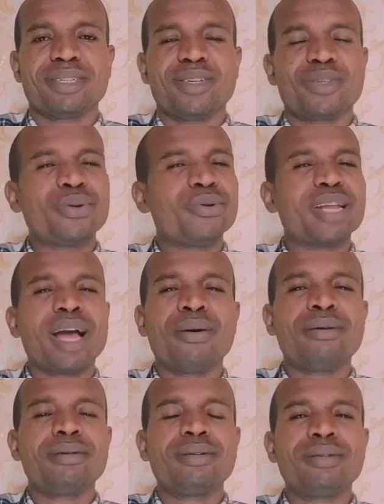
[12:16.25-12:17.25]
So
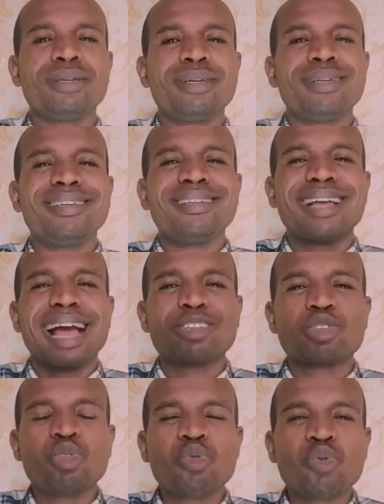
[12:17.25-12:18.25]
now,
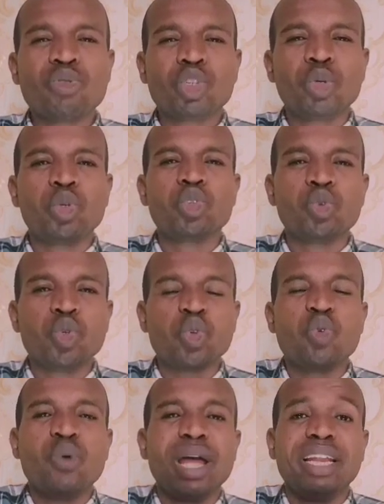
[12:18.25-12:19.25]
as you choose to
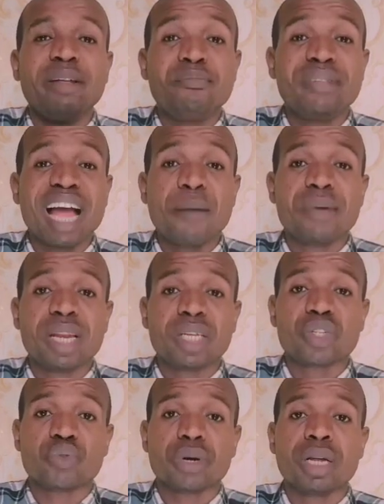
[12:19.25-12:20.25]
do well in that
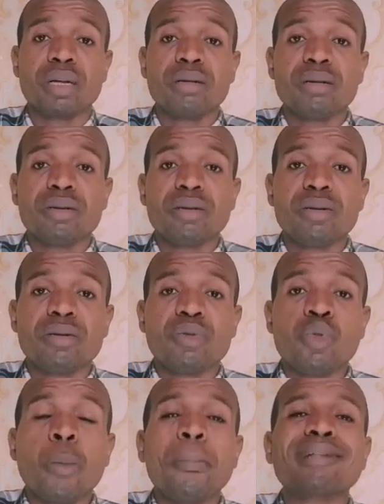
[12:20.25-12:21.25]
ministry,
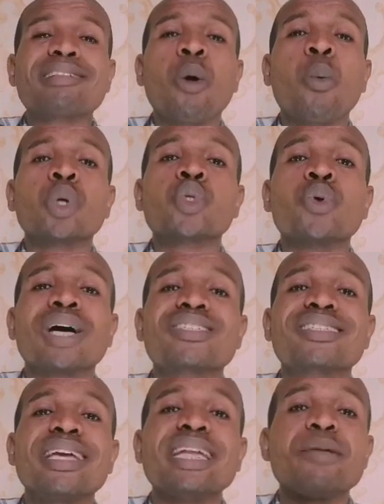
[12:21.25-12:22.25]
no matter what you are
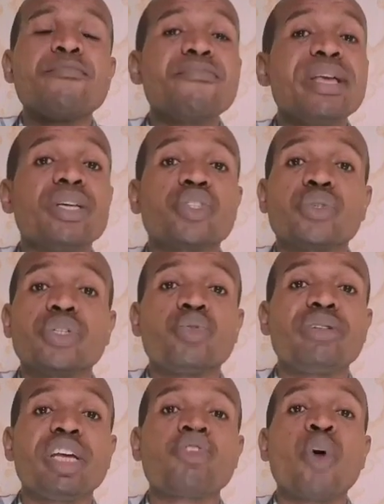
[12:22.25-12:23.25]
seeing in ministry
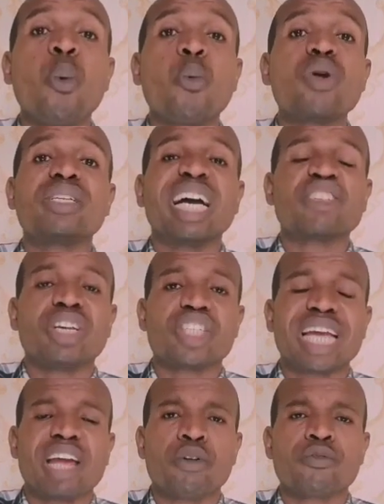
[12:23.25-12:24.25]
today, don't quit as a
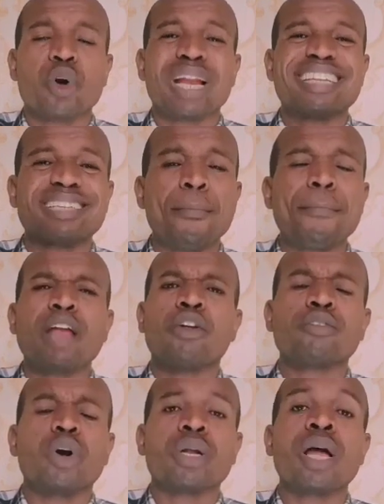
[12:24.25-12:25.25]
child of God, as a man
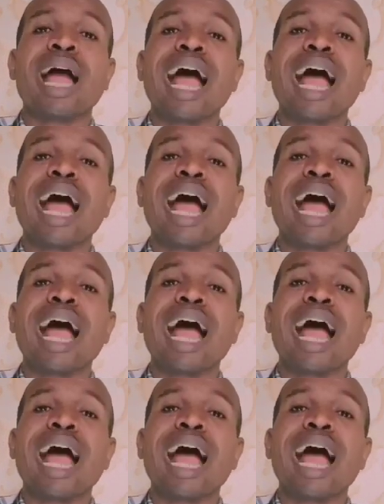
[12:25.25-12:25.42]
of God,